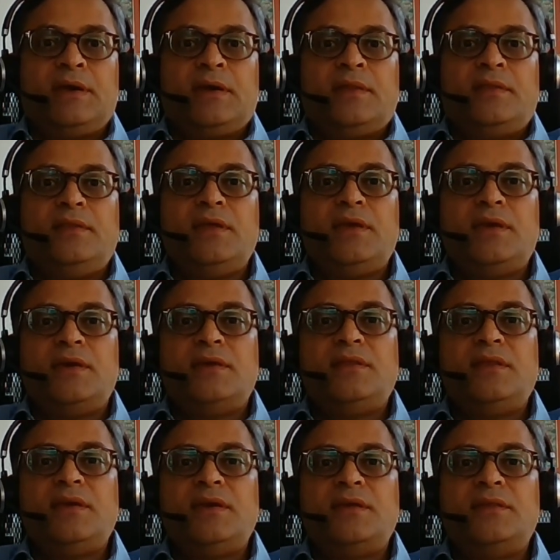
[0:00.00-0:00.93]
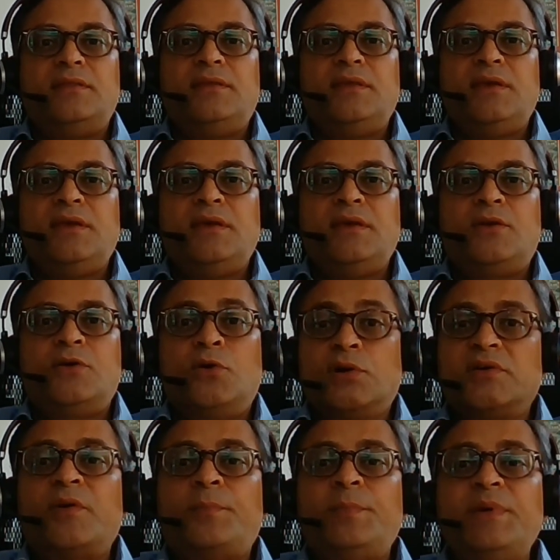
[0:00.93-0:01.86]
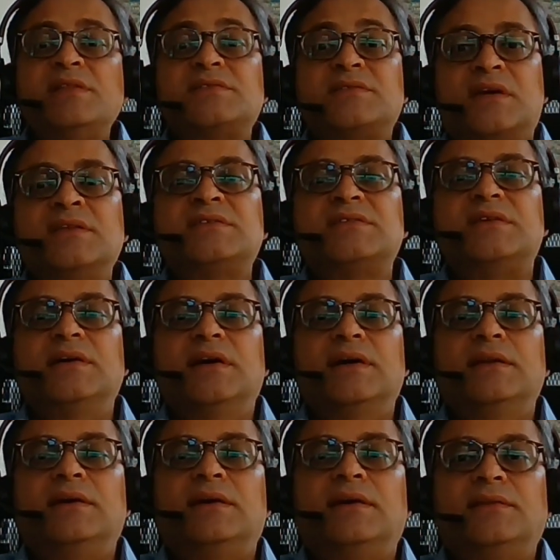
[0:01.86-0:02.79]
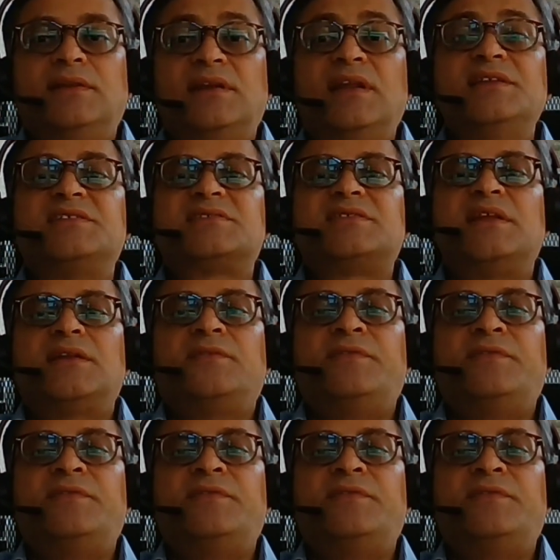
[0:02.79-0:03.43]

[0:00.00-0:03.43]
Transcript: The Court of Appeals considered the legislative